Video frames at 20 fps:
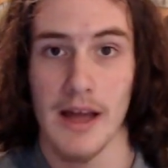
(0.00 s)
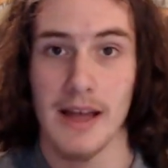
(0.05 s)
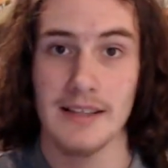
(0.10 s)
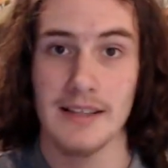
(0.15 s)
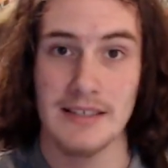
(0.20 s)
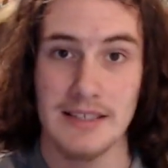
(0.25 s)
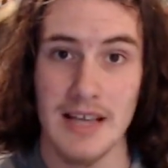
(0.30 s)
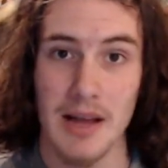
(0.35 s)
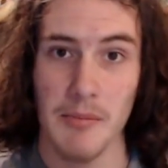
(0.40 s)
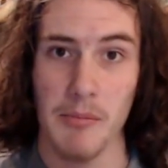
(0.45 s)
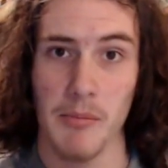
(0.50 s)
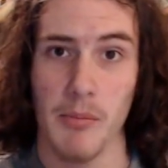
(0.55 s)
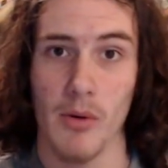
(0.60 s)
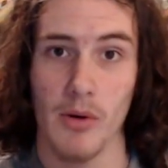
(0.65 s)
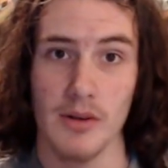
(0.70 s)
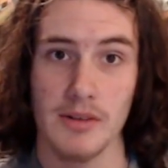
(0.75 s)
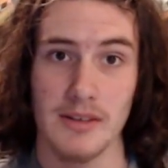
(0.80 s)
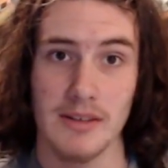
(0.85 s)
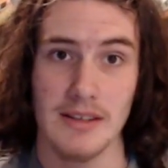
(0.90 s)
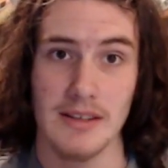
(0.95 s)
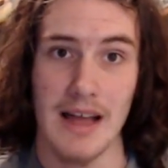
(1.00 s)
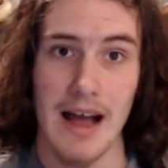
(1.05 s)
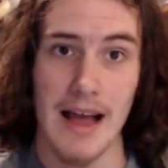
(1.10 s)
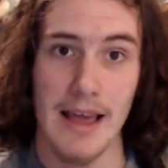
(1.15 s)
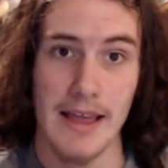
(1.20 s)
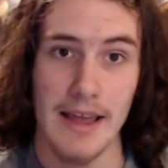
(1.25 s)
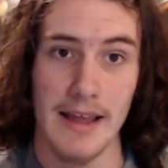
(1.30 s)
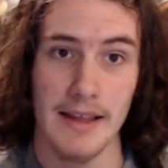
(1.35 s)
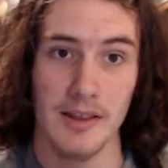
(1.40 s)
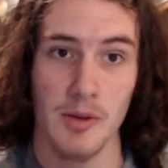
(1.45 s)
at some point
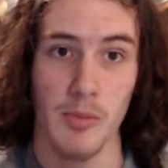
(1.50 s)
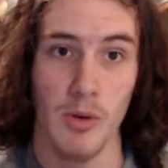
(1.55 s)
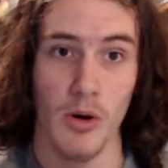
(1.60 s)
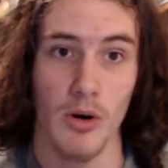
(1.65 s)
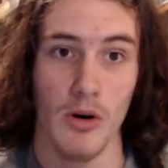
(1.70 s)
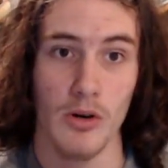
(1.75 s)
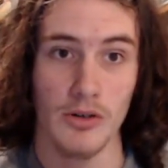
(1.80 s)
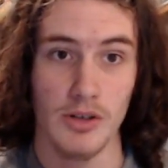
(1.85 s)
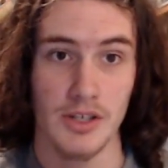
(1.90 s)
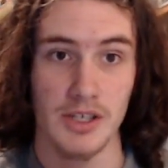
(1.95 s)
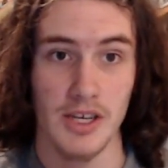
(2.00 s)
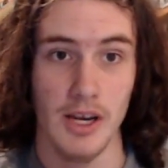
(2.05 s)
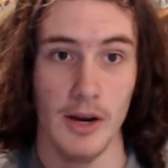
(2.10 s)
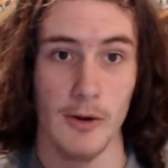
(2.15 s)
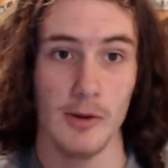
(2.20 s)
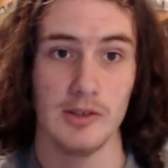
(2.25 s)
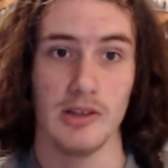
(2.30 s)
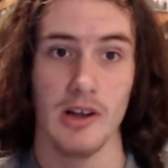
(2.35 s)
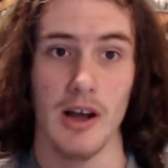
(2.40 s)
die in the Boruto series.